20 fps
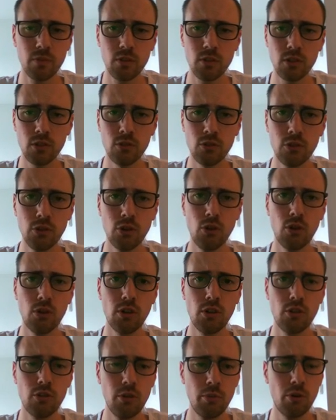record
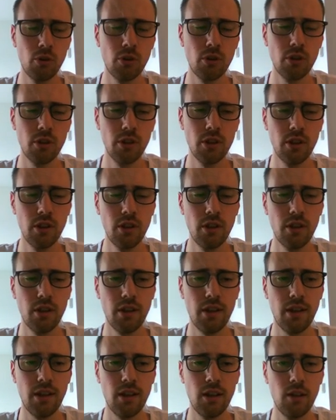this report.
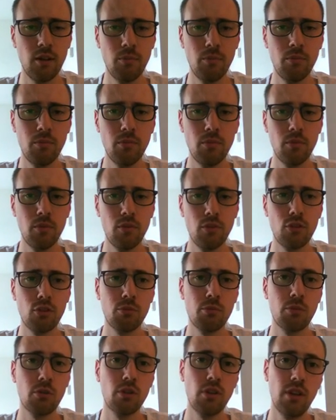First
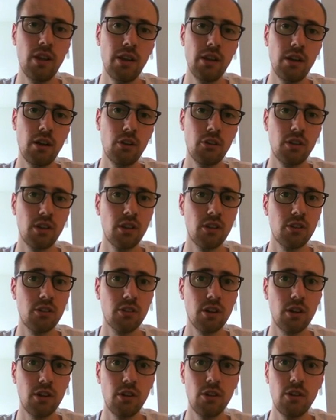board layout against
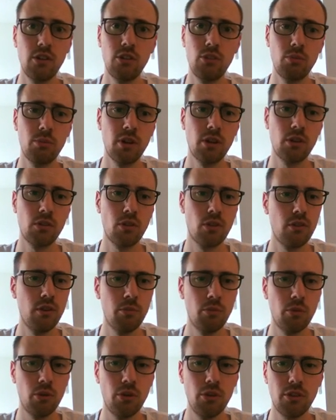Tang, the only 2 players with 3
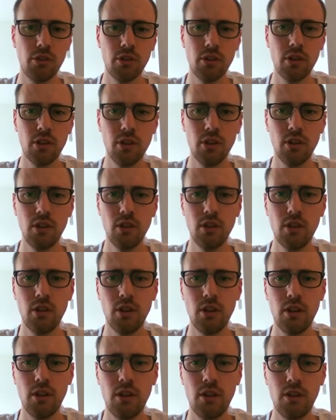points.
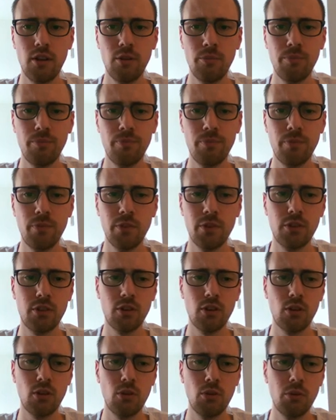
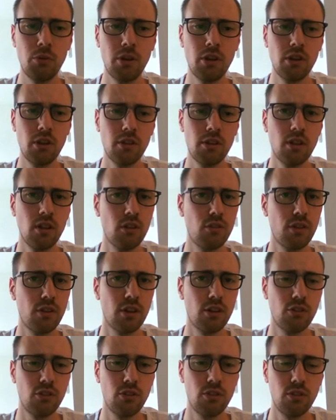So we're gonna see a lot of
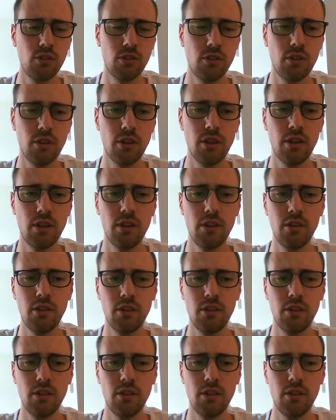action, and